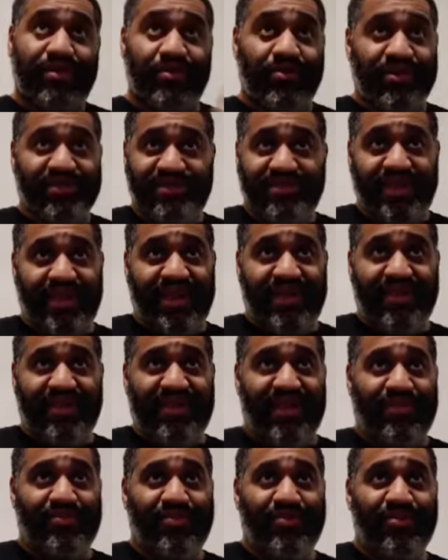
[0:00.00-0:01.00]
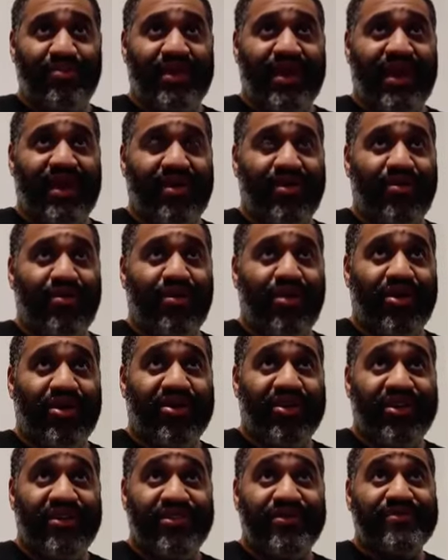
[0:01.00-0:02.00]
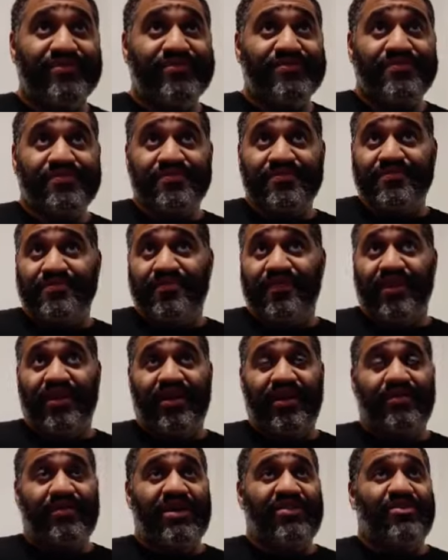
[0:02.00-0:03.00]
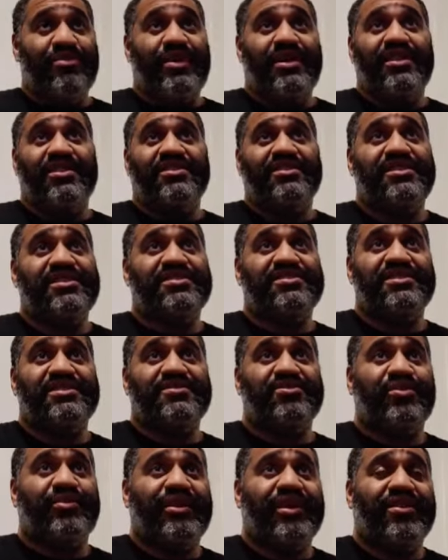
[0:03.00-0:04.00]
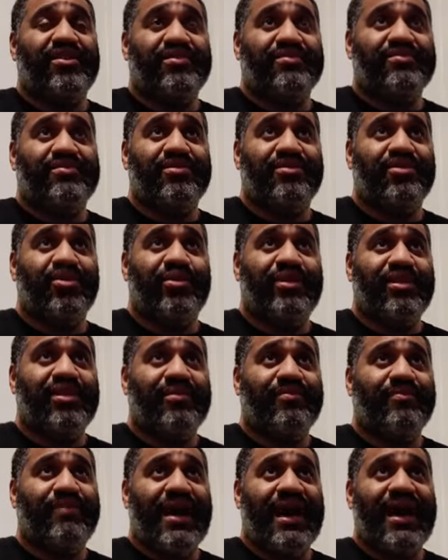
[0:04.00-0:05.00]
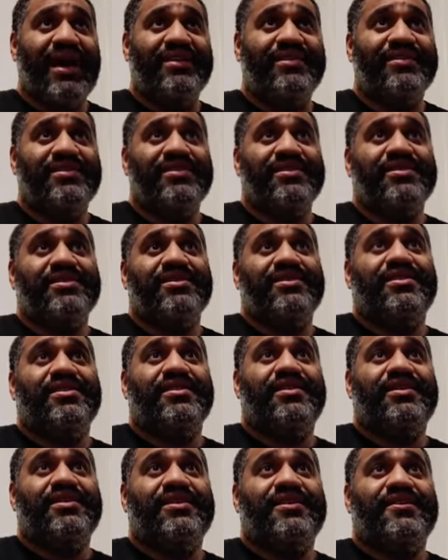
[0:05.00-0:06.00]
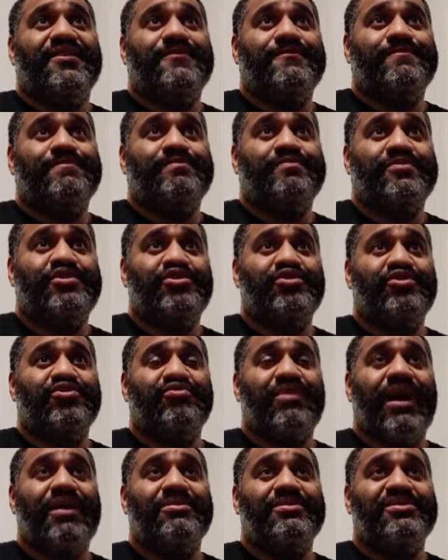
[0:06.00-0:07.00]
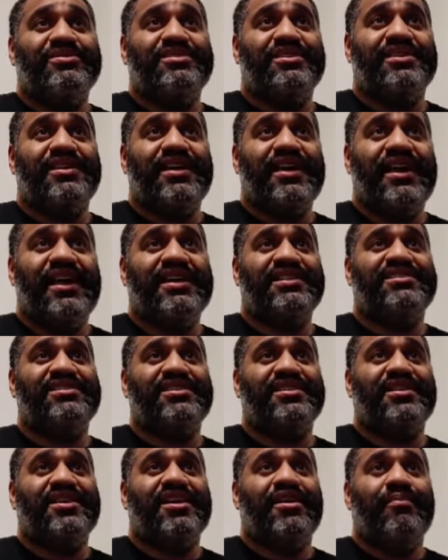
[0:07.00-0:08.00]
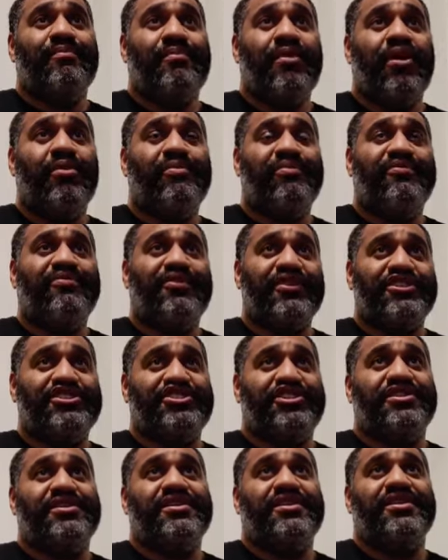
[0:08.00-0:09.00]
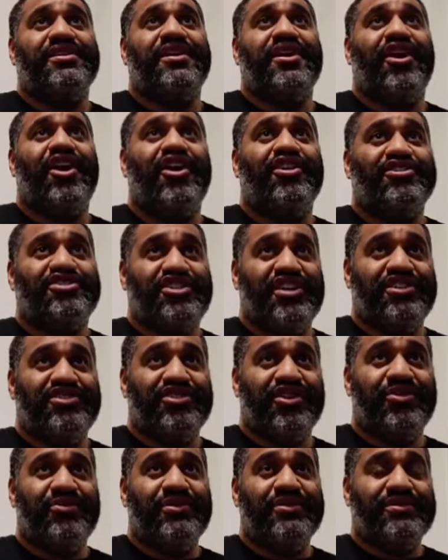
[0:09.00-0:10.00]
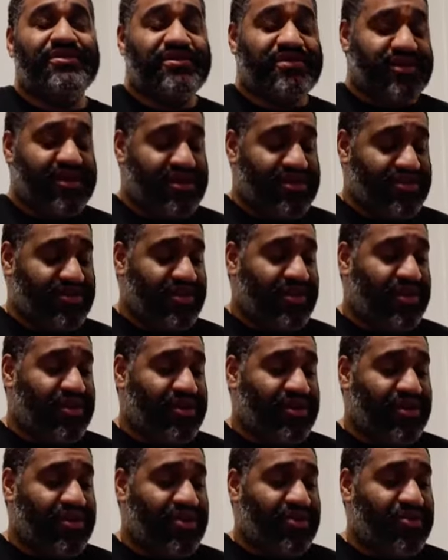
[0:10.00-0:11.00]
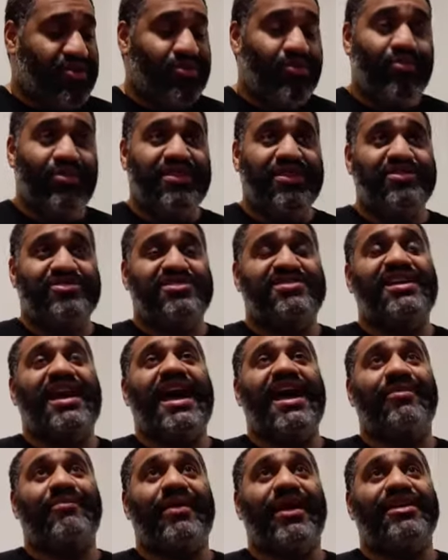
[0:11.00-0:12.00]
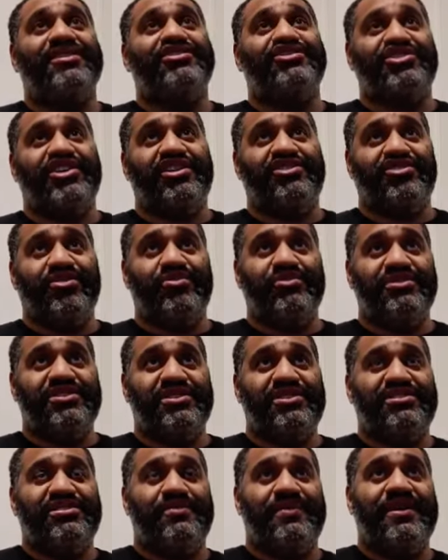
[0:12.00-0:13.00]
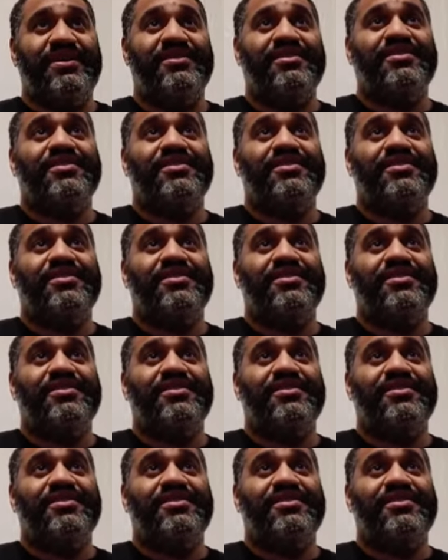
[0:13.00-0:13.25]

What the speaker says: wasn't anything that blew me out of the water here. Everybody looked decent. Nobody looked bad. Juice Robinson hit Pulp Friction on Chase Owens, because we all know when there's a tag match, Chase Owens eats the pin.